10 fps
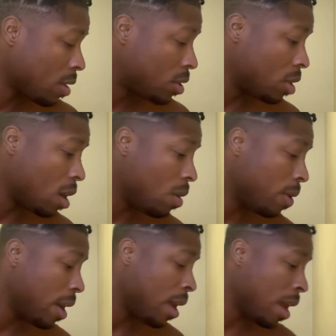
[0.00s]

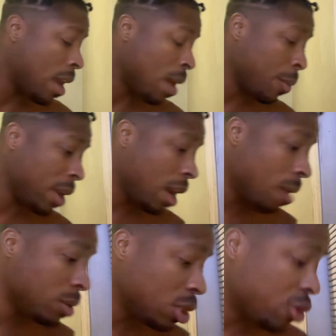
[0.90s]
So, and, and, when it
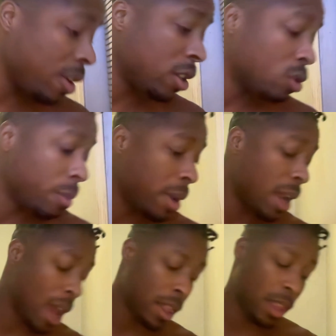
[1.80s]
comes to trans women,
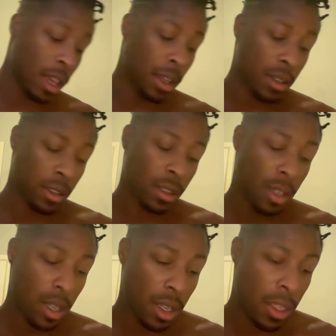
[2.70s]
I think
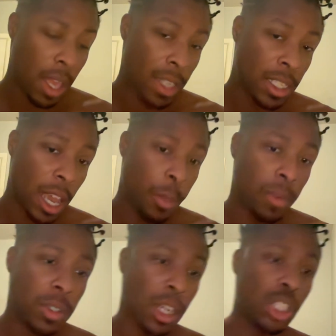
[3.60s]
that type
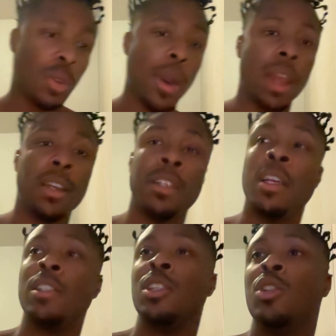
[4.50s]
of sexuality
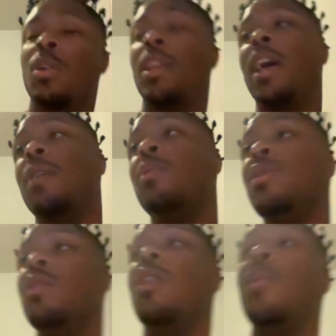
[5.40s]
doesn't do a label.
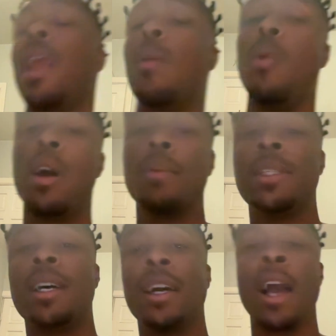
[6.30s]
You know, when I walk up
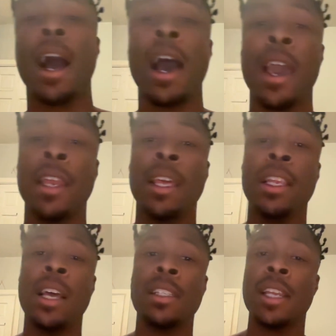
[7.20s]
to a guy and
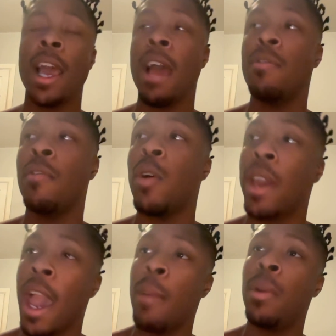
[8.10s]
he doesn't have the
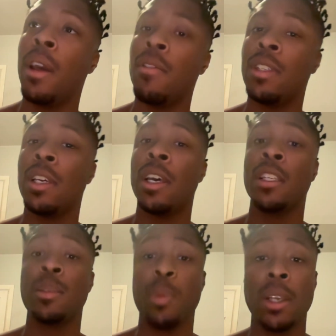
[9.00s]
vocabulary to
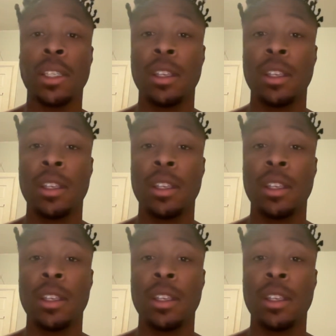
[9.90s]
express